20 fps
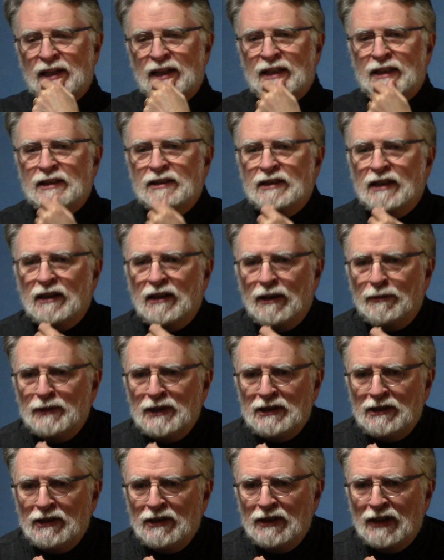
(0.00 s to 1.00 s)
And he said, "Let me
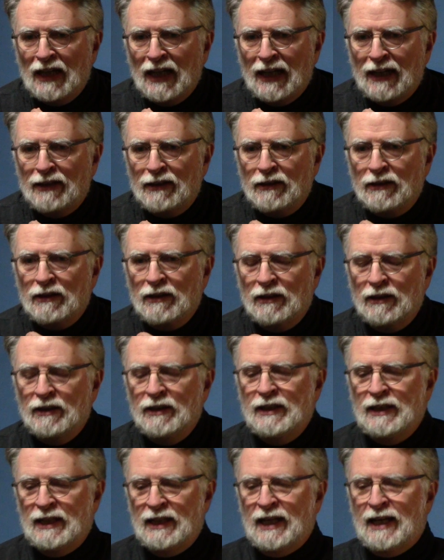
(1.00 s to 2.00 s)
see that."
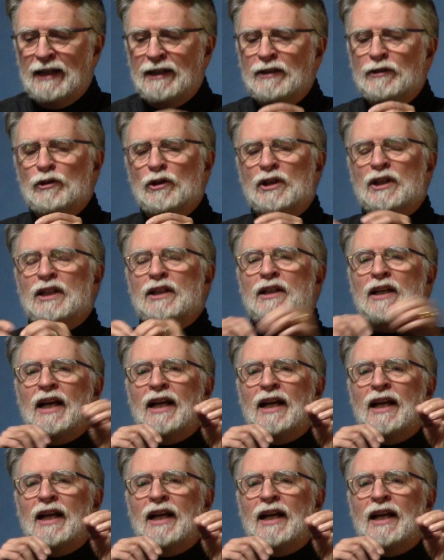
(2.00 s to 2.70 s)
And he took it